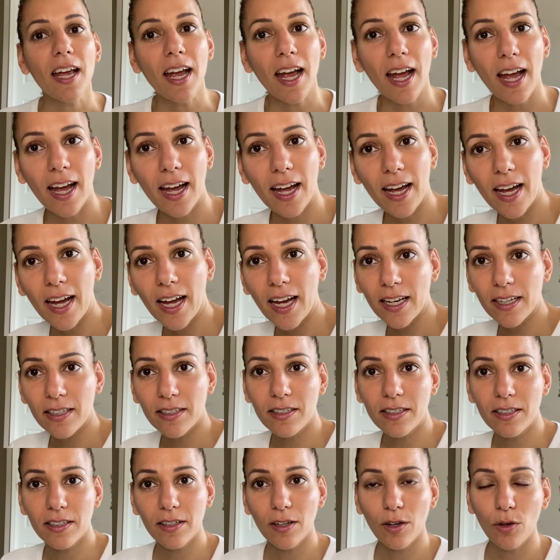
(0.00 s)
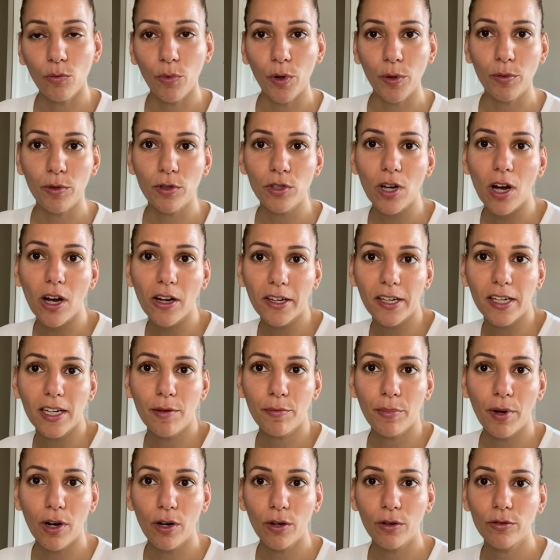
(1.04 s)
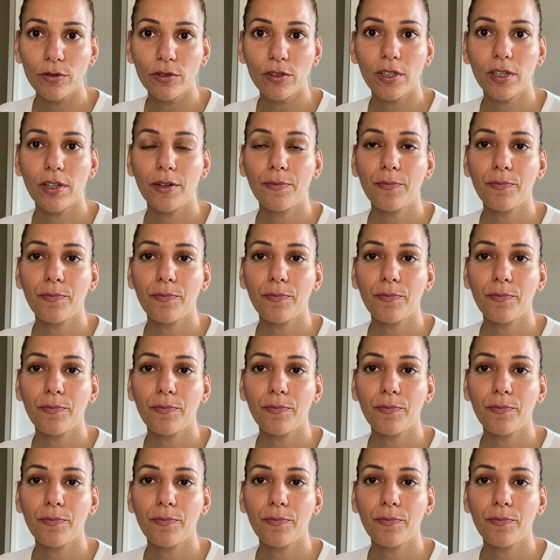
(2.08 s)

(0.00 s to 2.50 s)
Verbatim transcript: and we were talking about